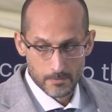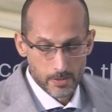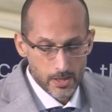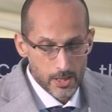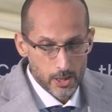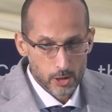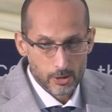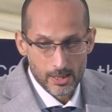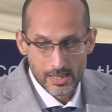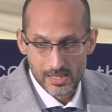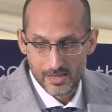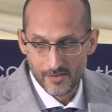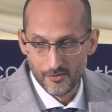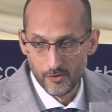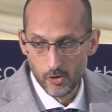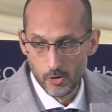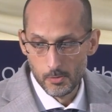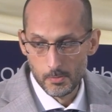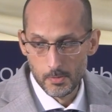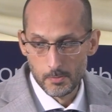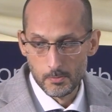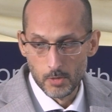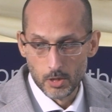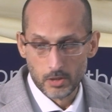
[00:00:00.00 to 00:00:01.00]
But the
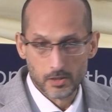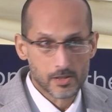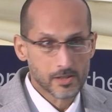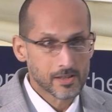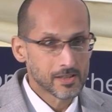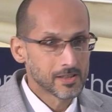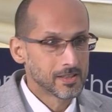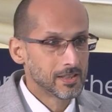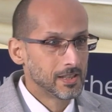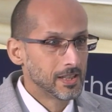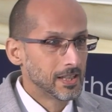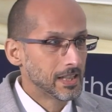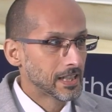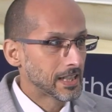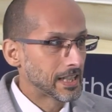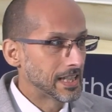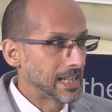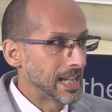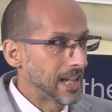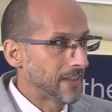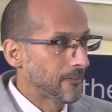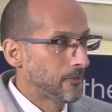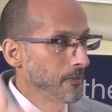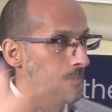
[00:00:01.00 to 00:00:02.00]
transformer models can
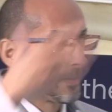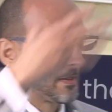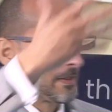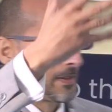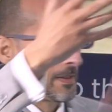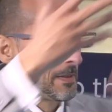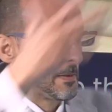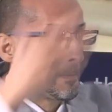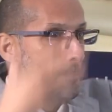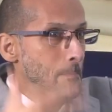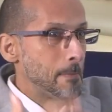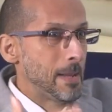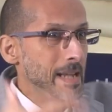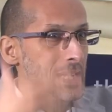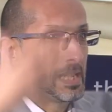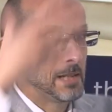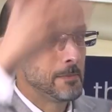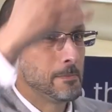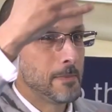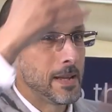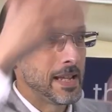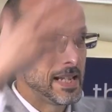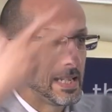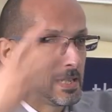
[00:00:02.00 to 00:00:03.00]
have many,
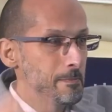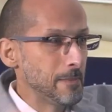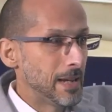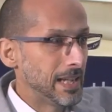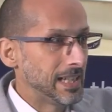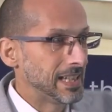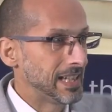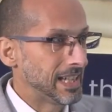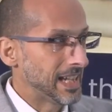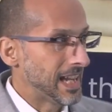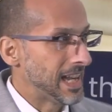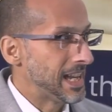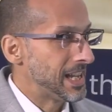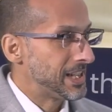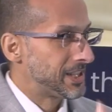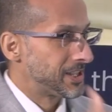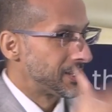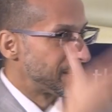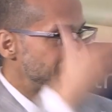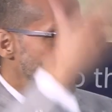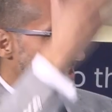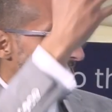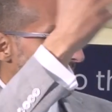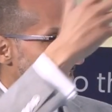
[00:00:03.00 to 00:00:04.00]
many, many
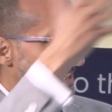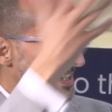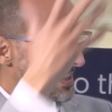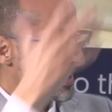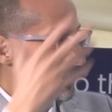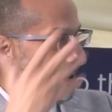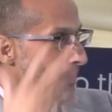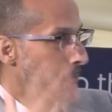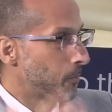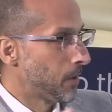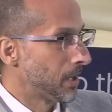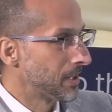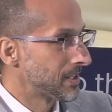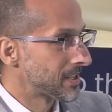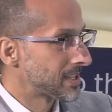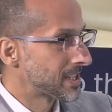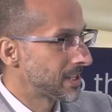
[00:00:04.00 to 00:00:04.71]
agents doing this at once.